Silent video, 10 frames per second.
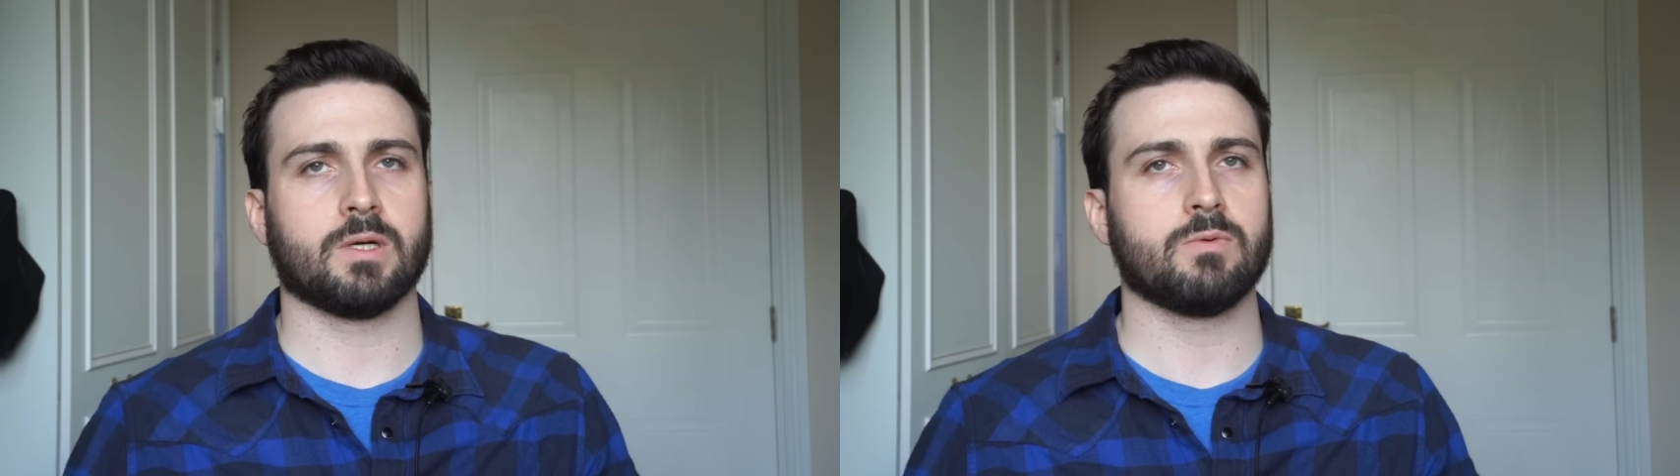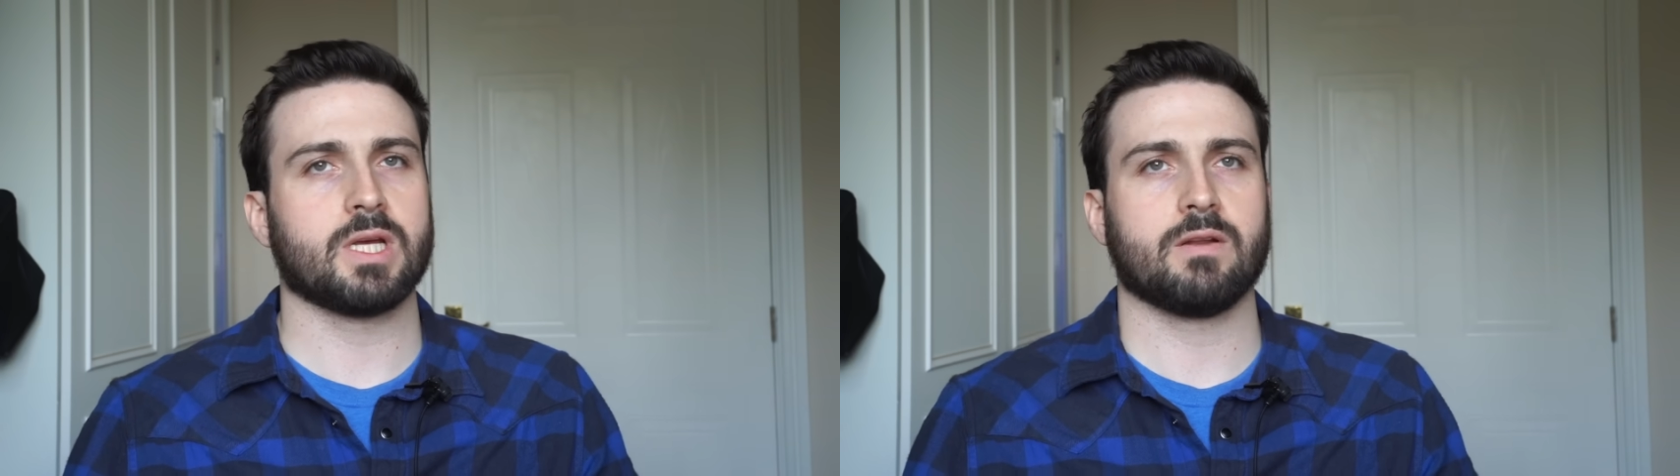
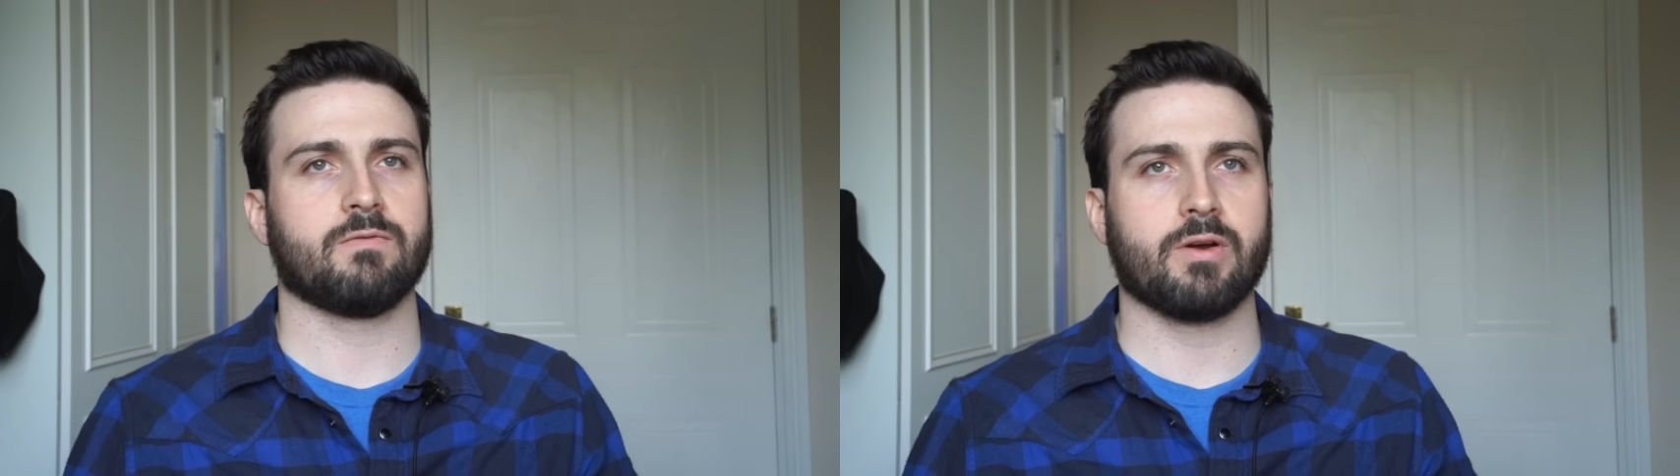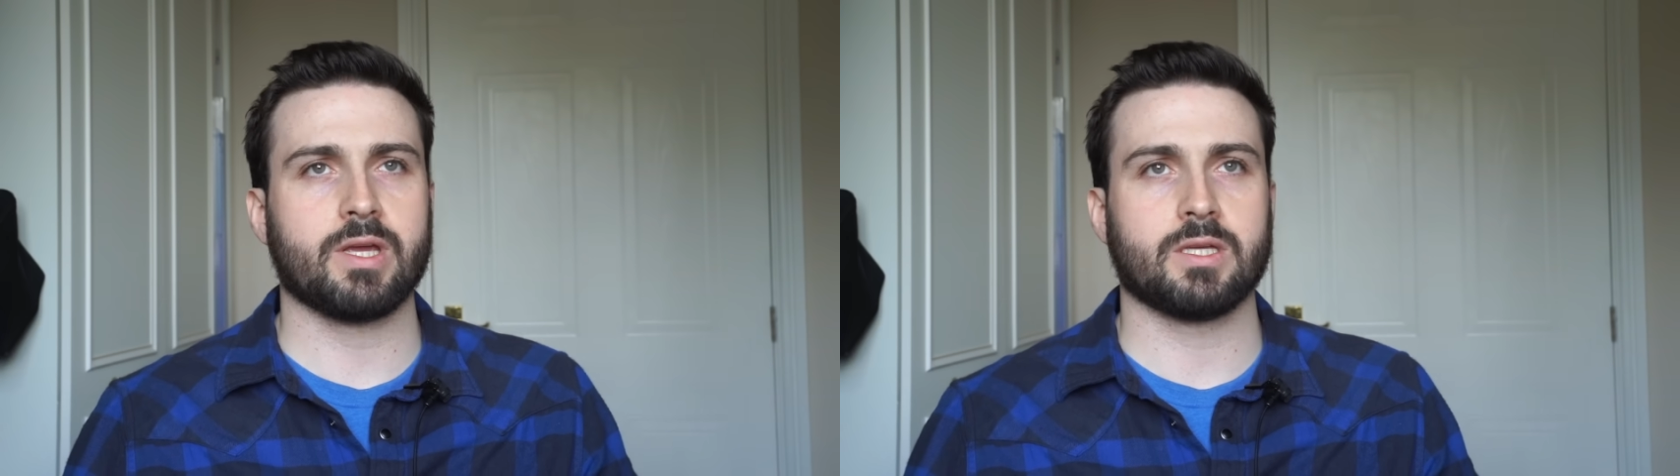I always had a
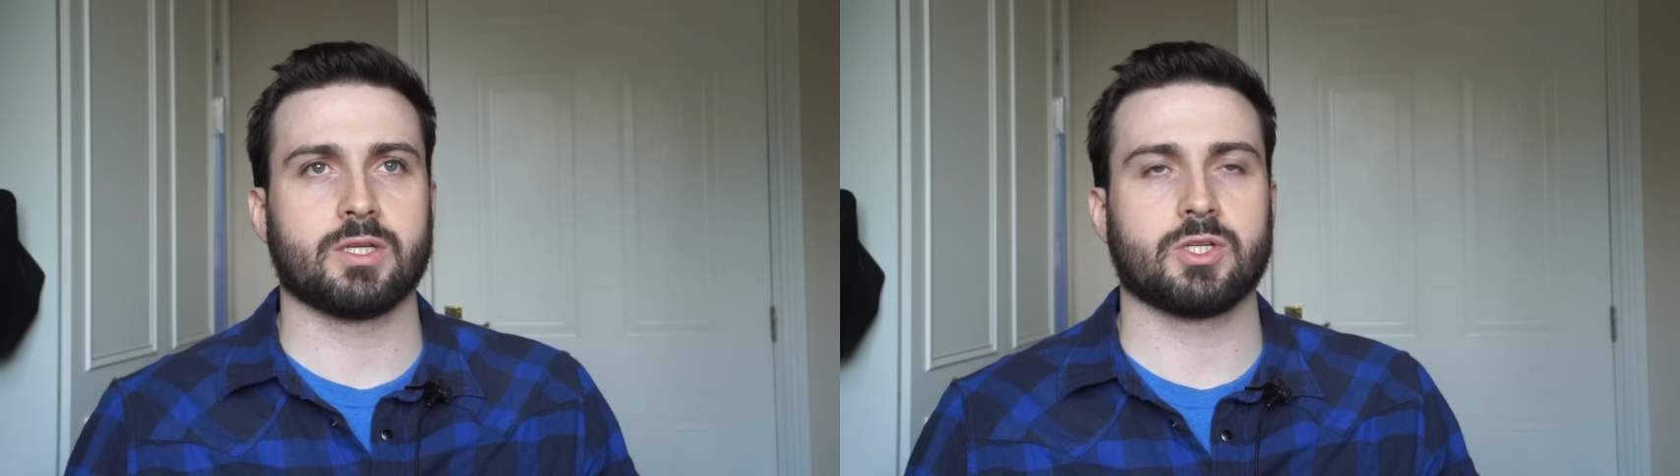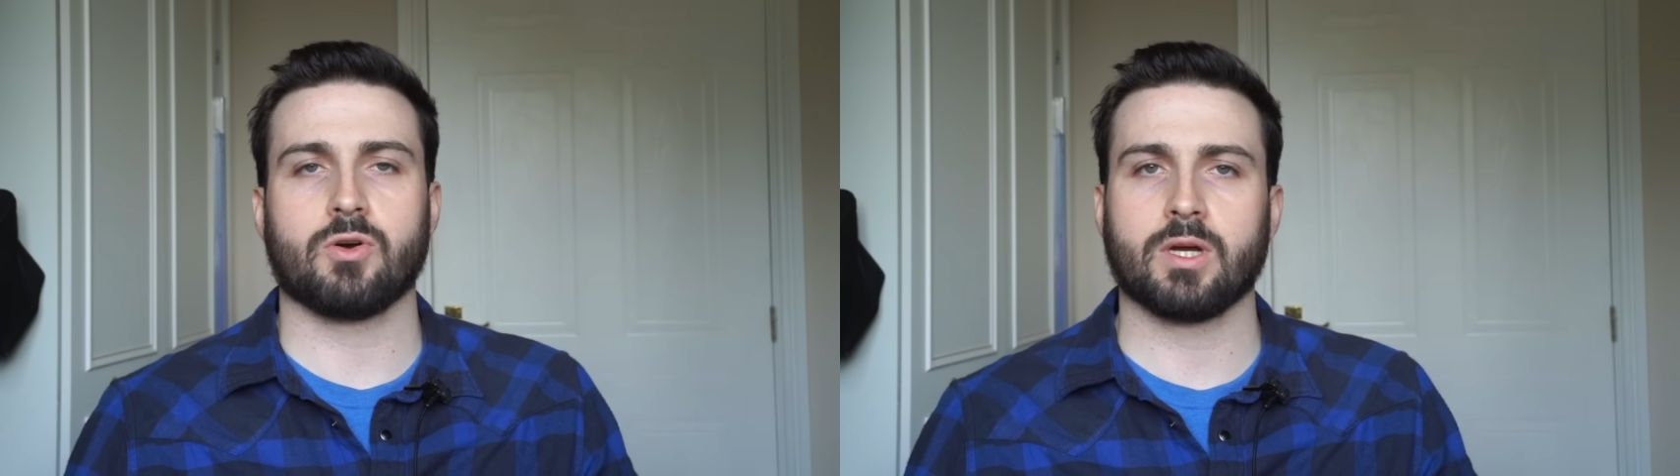very
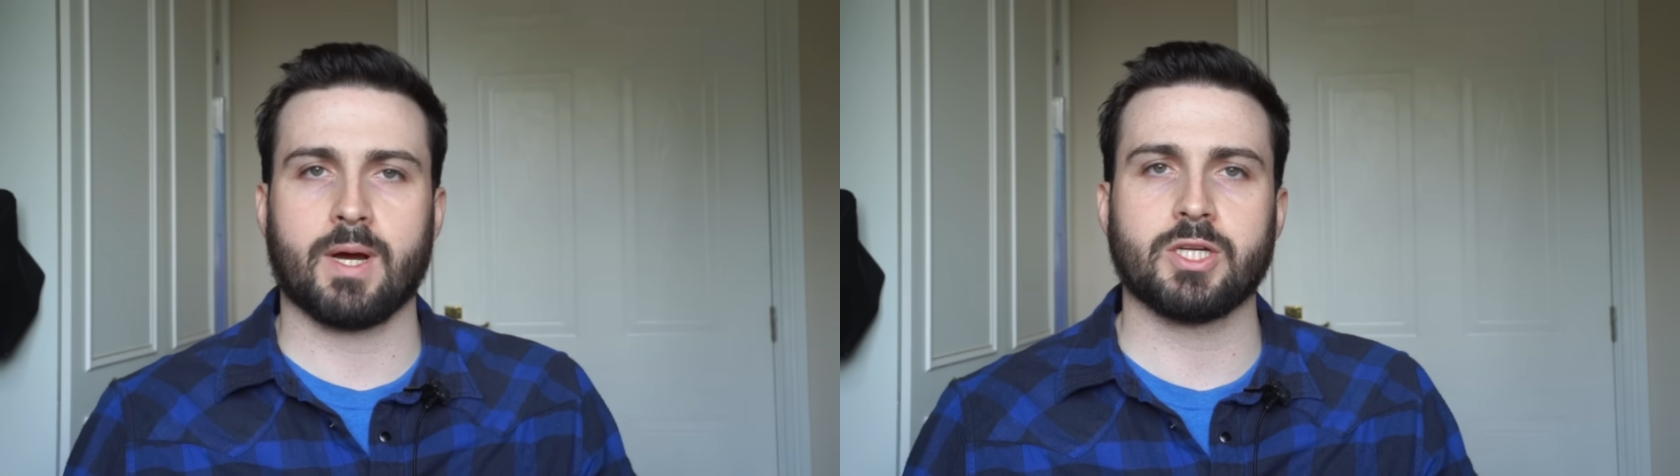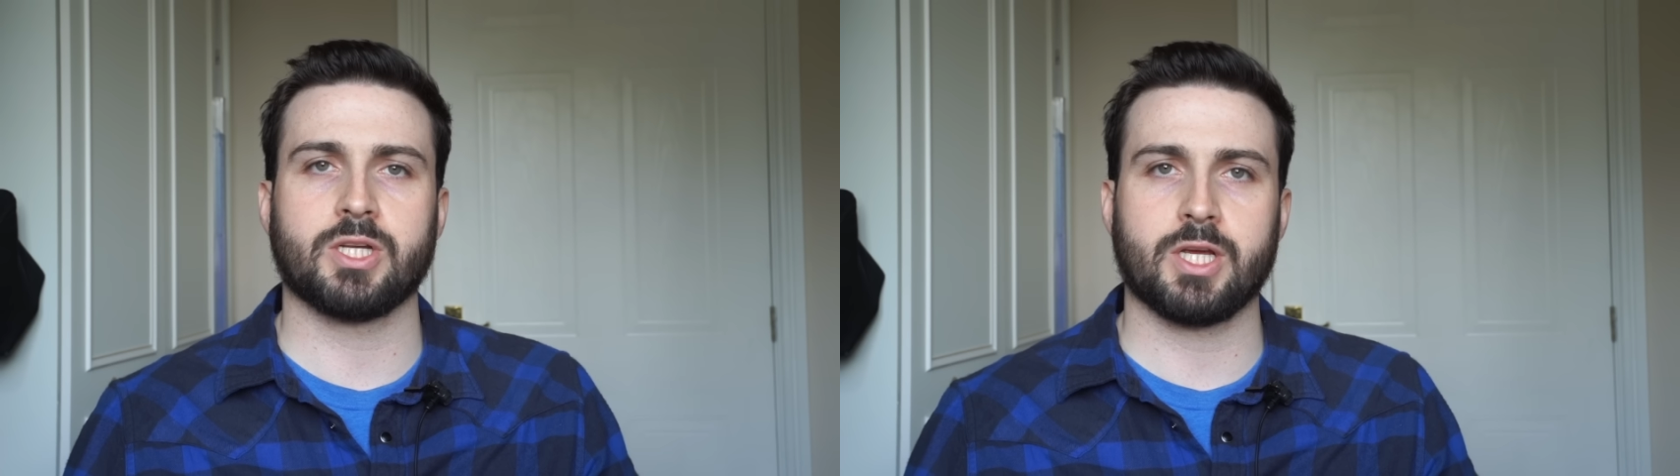strong
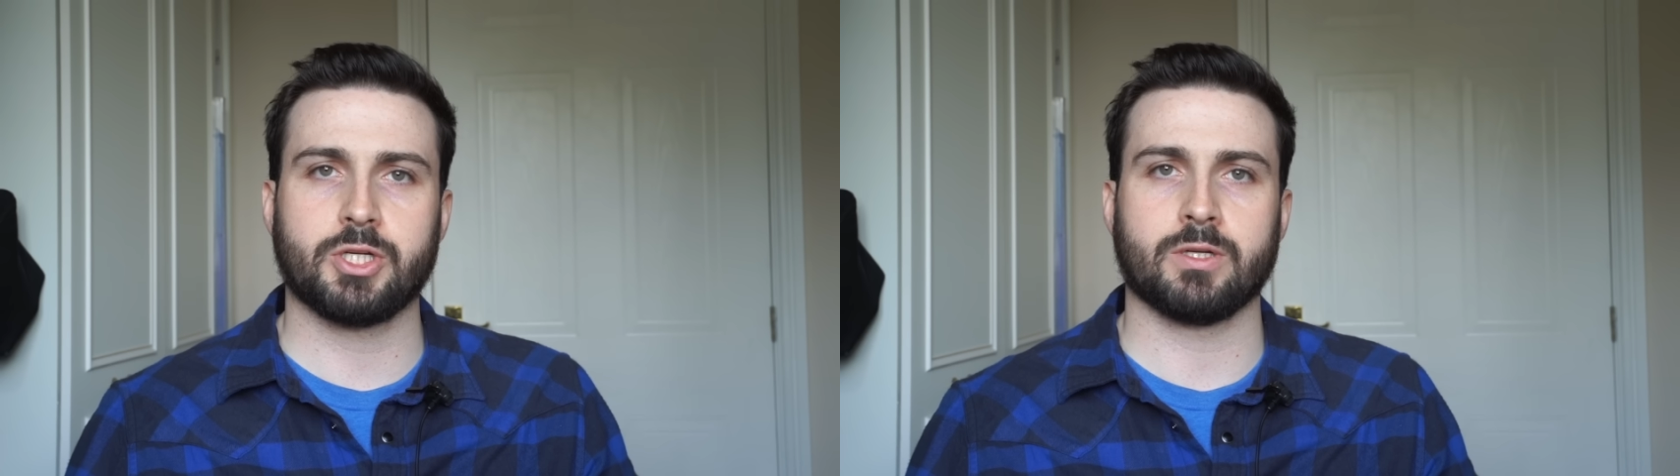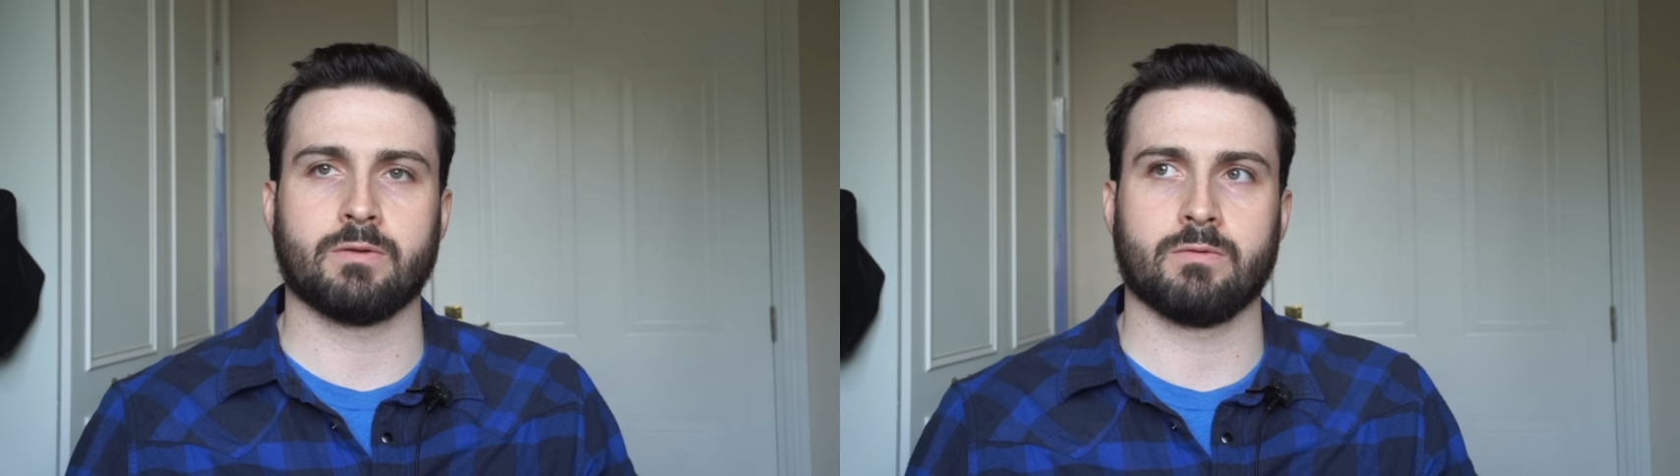
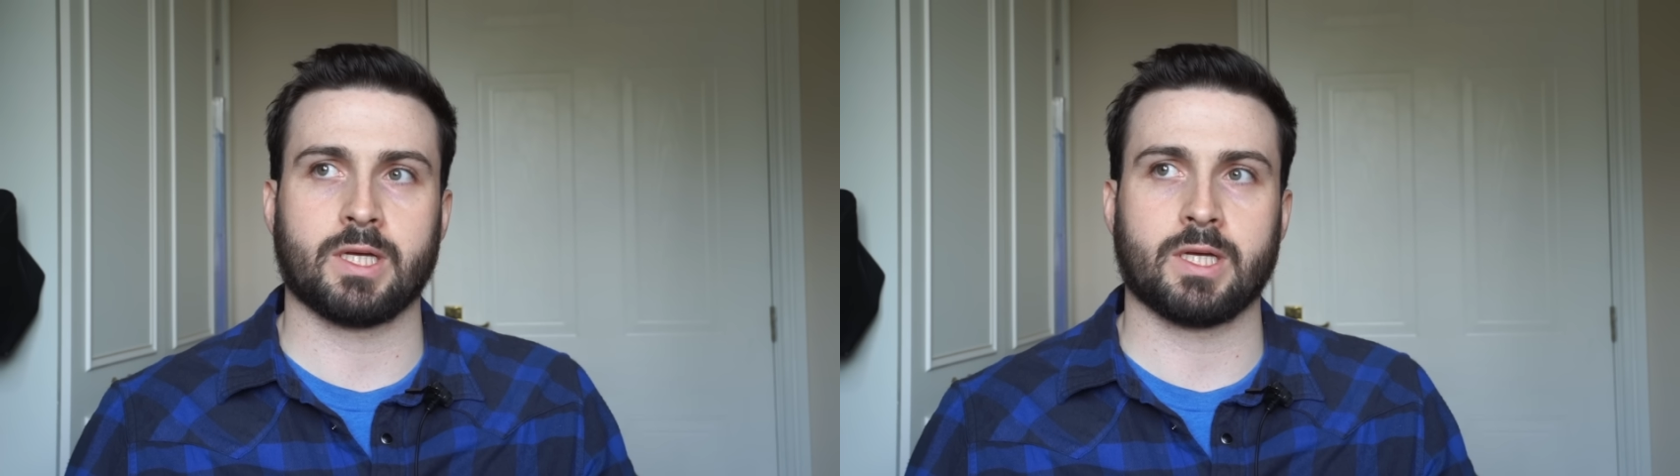imagination,